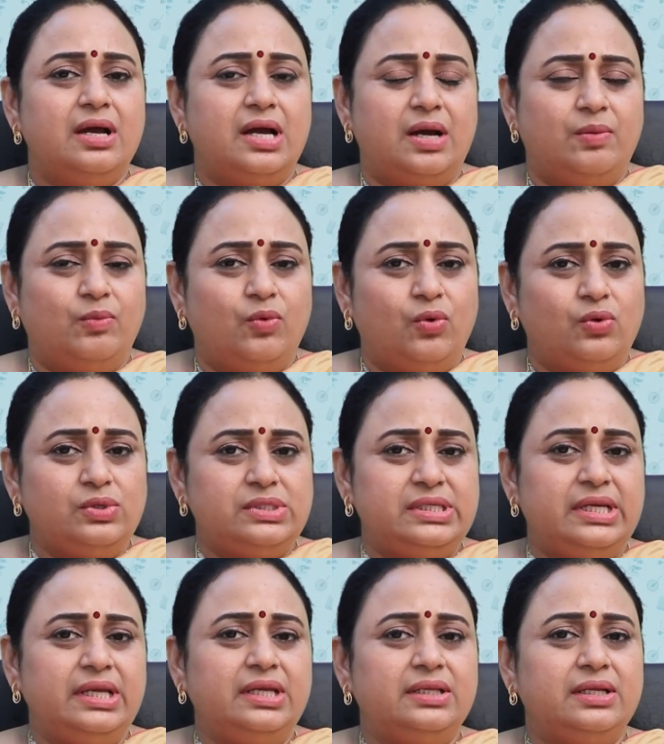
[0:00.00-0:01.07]

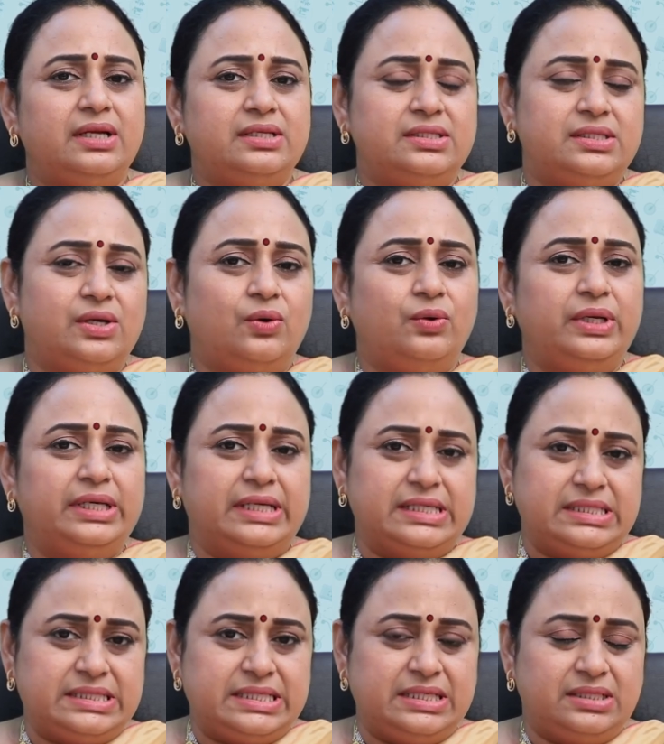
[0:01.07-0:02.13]
Mostly that's how it
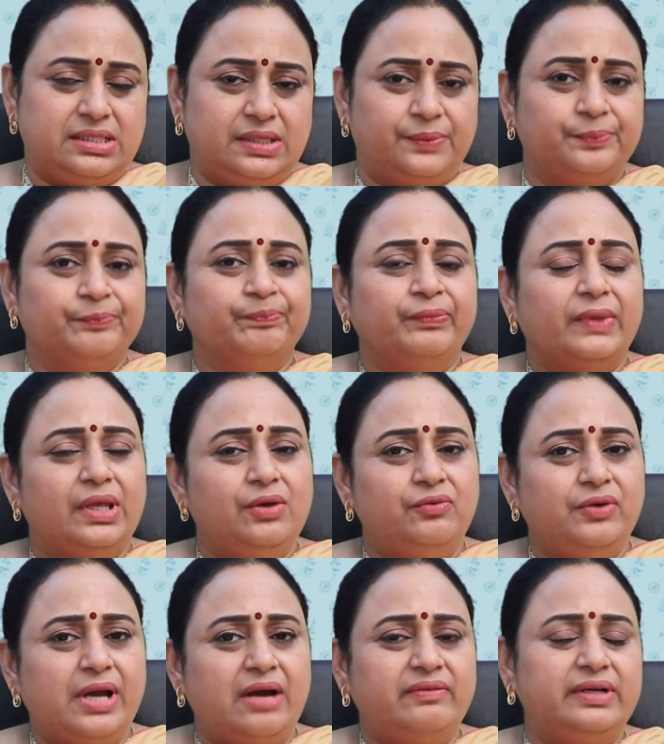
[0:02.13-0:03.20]
is treated.
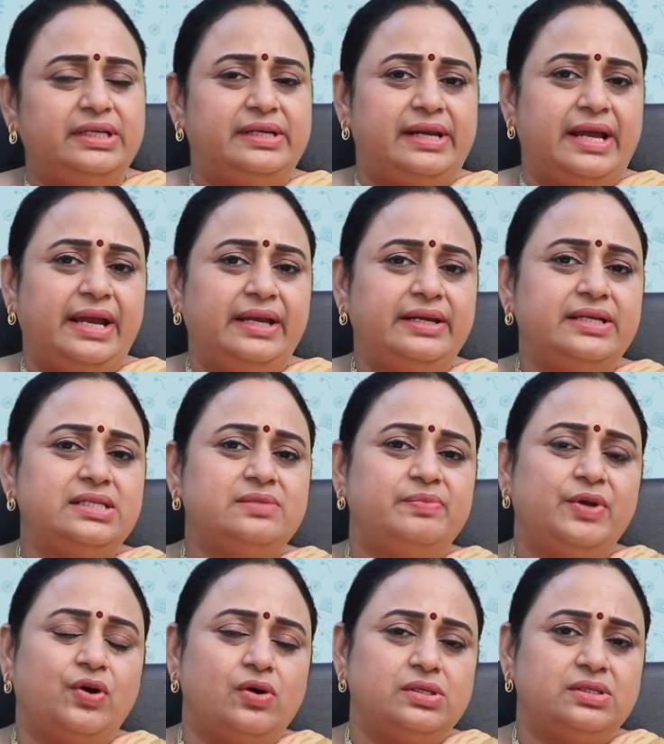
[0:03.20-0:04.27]
If you have a dryness
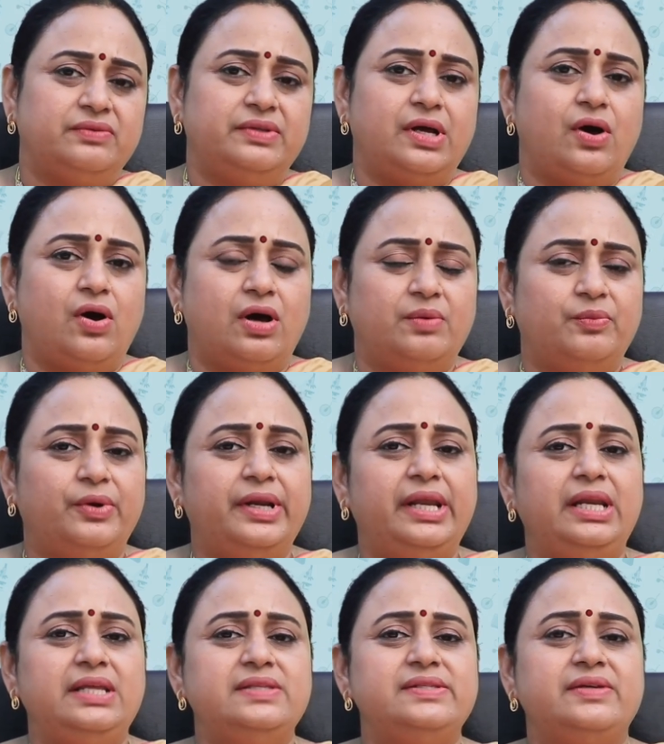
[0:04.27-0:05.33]
because of the
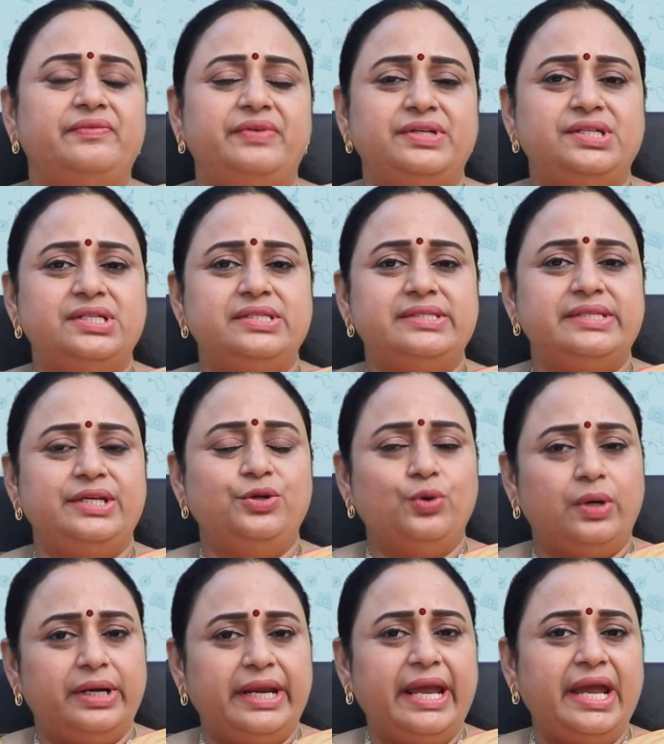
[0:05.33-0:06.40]
hormonal insufficiency,
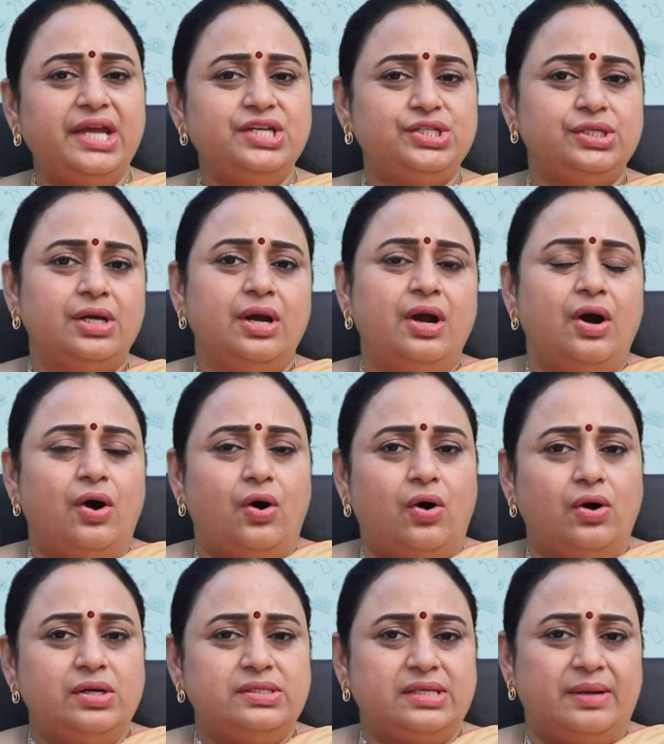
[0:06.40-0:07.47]
your age,
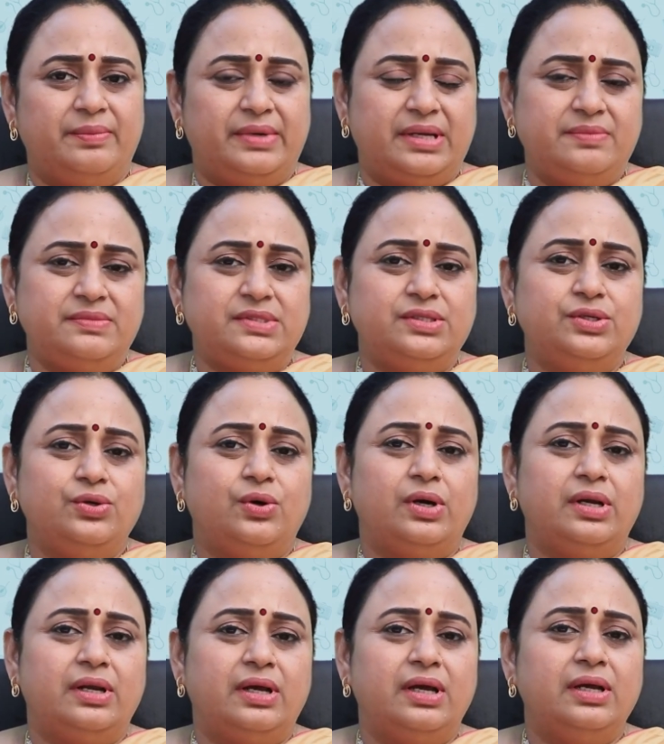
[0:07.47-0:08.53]
or sometimes
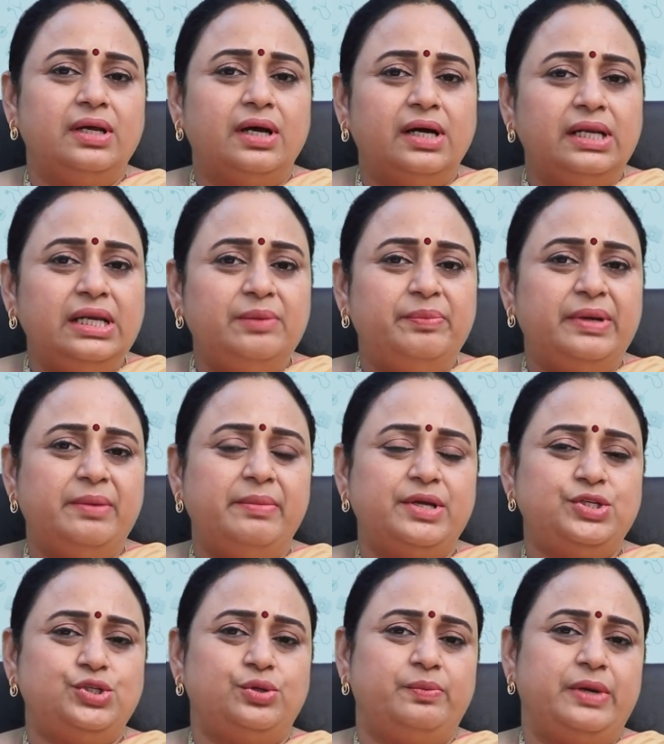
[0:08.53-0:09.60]
your early
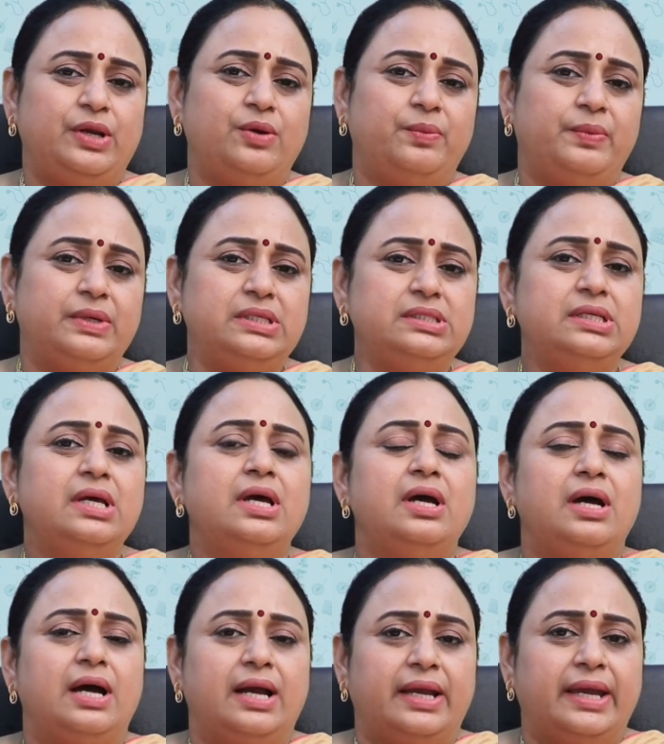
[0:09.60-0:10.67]
premature menopause,
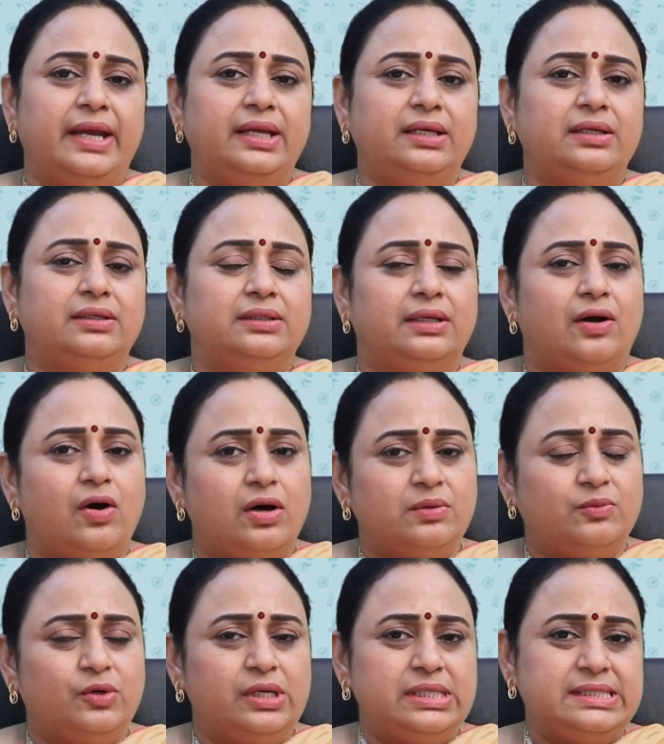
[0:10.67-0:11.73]
again
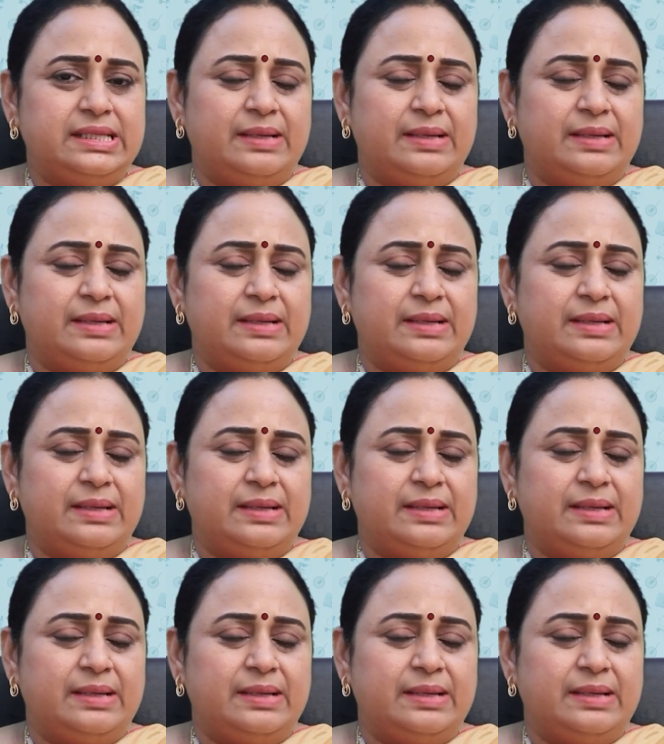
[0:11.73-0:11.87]
hormonal